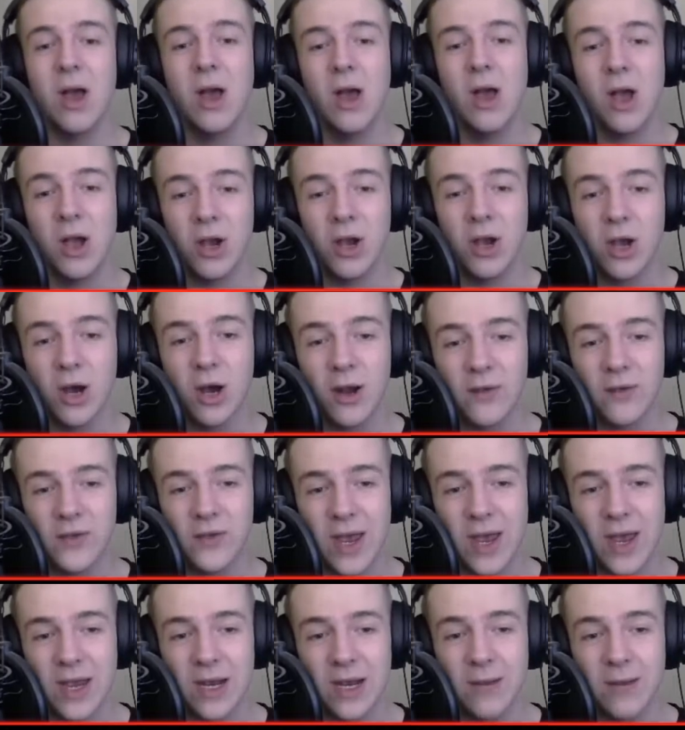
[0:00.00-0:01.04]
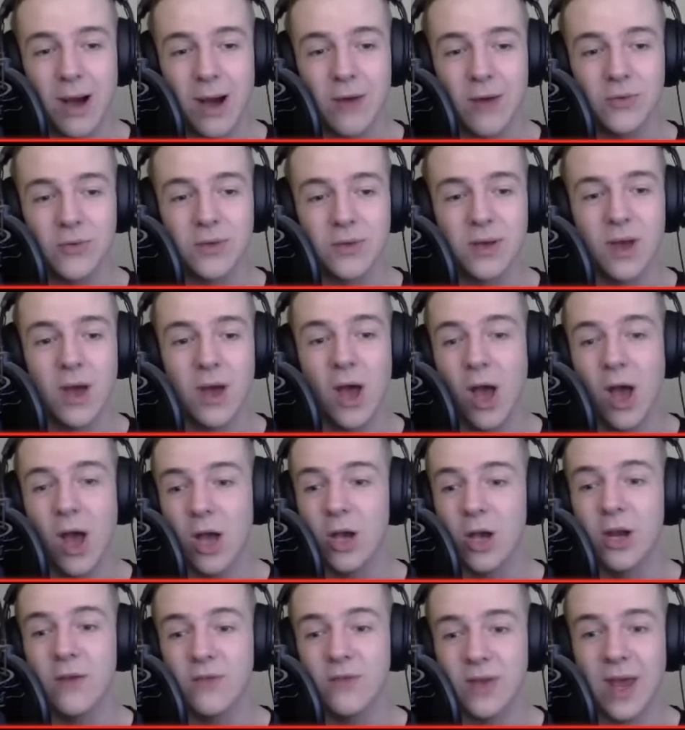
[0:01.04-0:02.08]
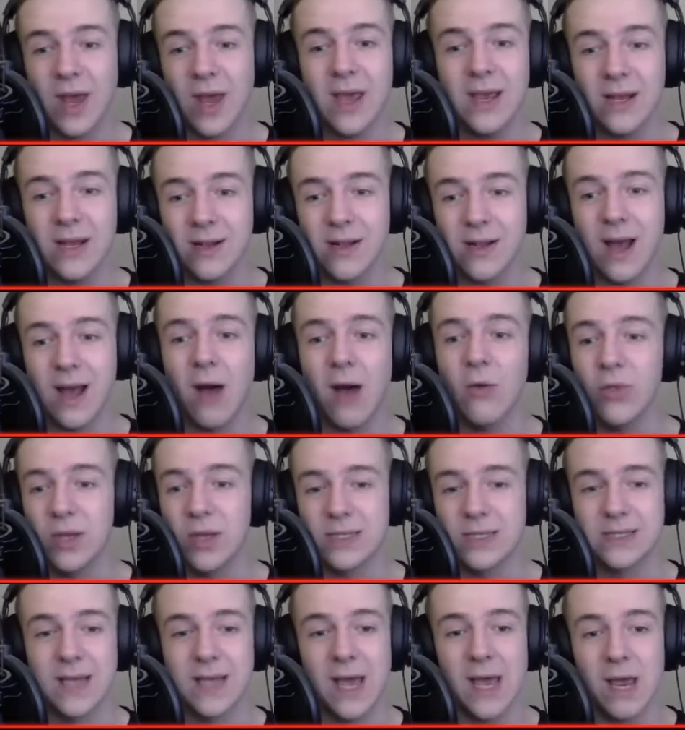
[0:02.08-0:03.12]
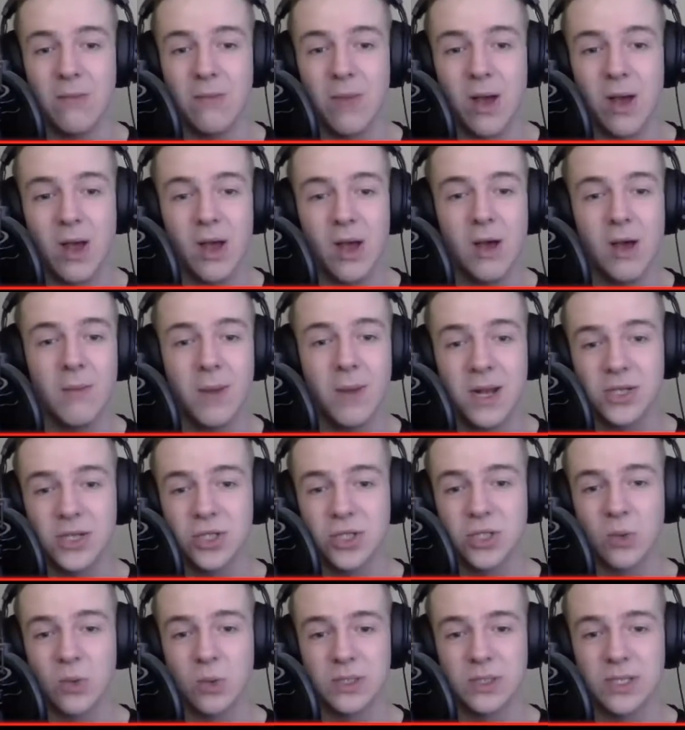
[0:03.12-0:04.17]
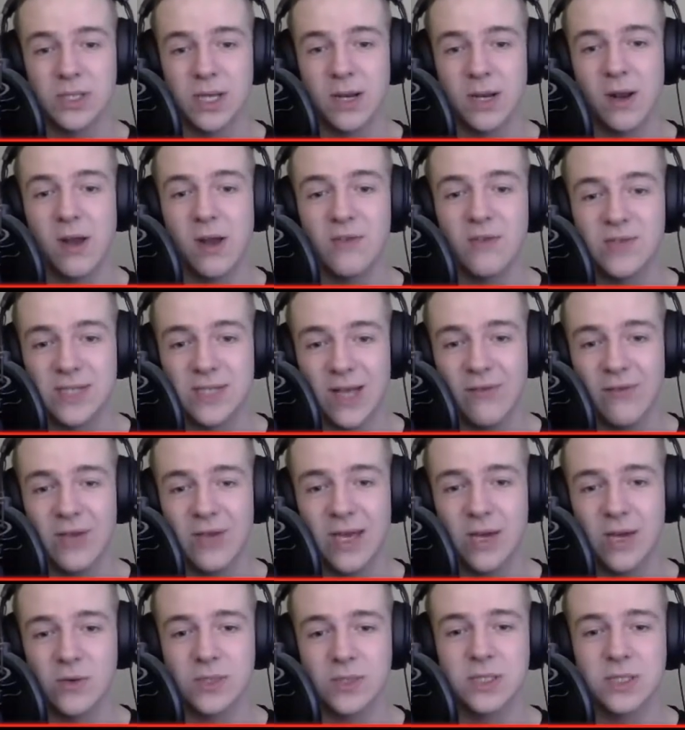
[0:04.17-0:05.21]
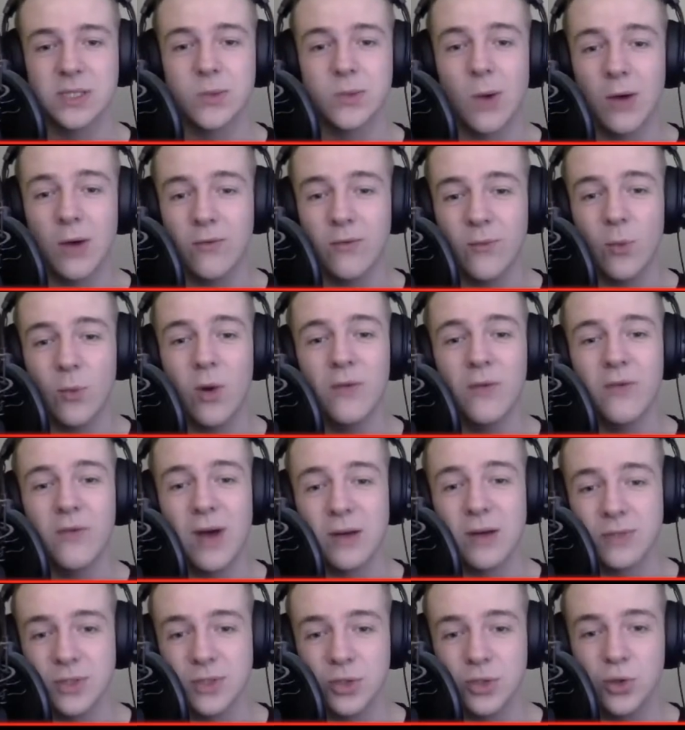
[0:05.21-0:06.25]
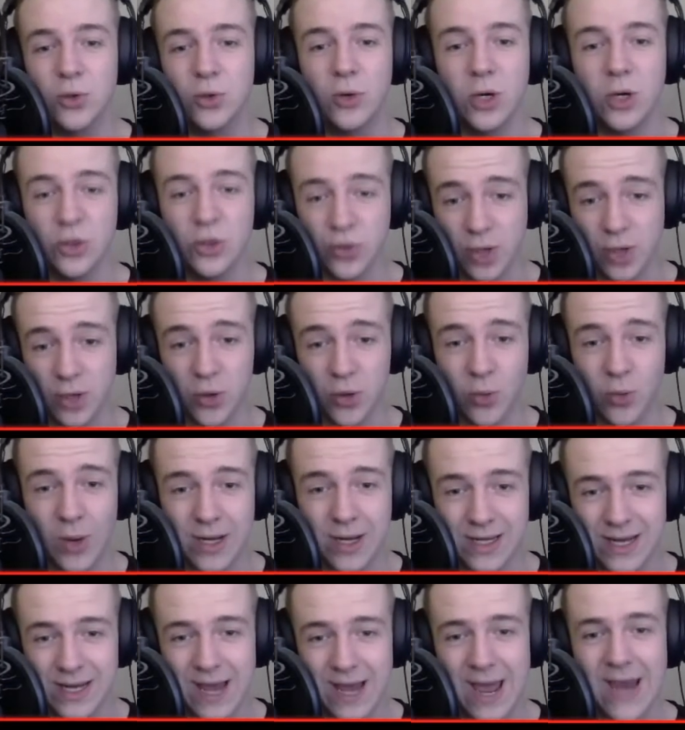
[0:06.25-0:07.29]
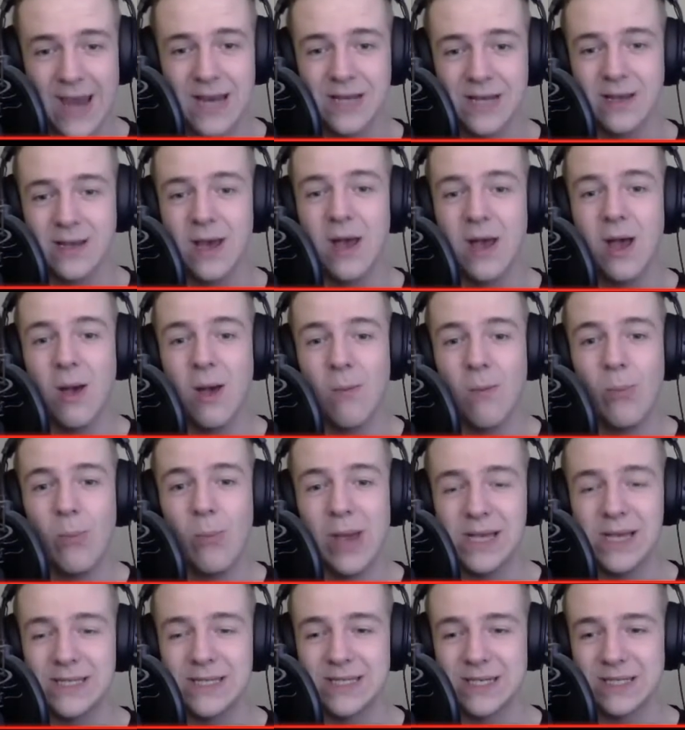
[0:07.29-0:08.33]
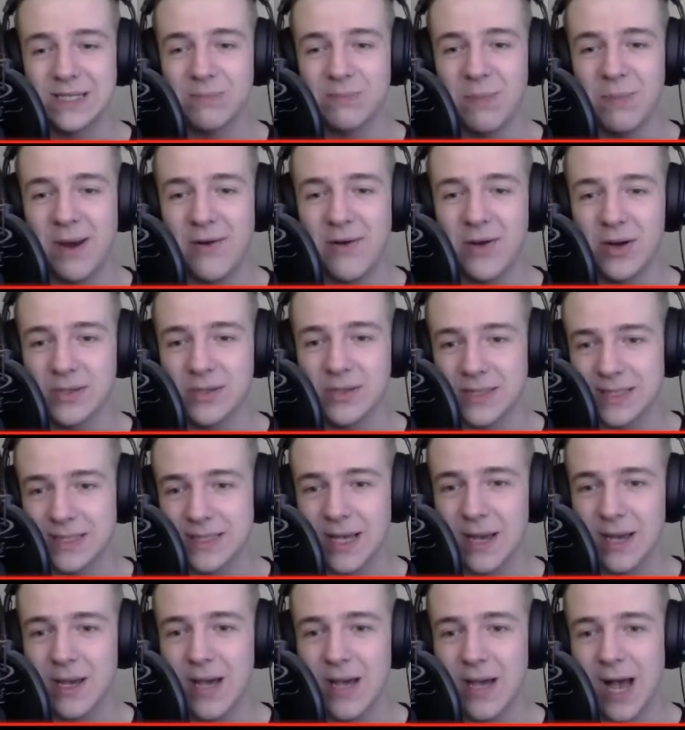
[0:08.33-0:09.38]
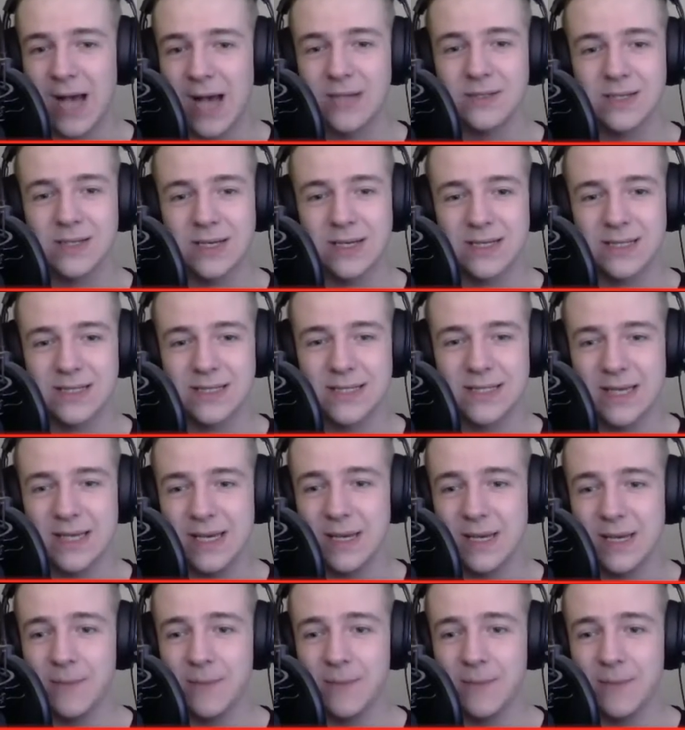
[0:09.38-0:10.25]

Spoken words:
could have taken him out, could have taken down this game, but it just wasn't enough. 7 kills this one, 1,228 base experience. As you can see,